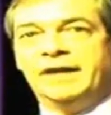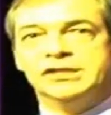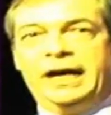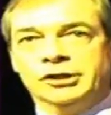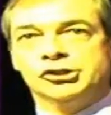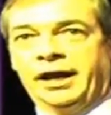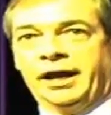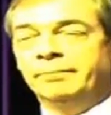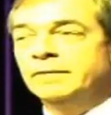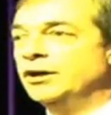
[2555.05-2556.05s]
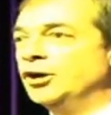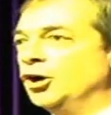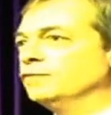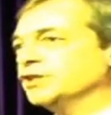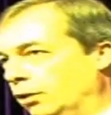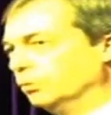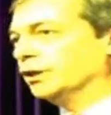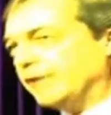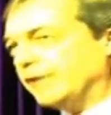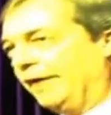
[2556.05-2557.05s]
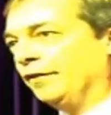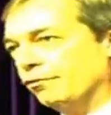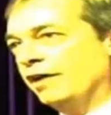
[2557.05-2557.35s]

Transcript: country who've sold us down the river,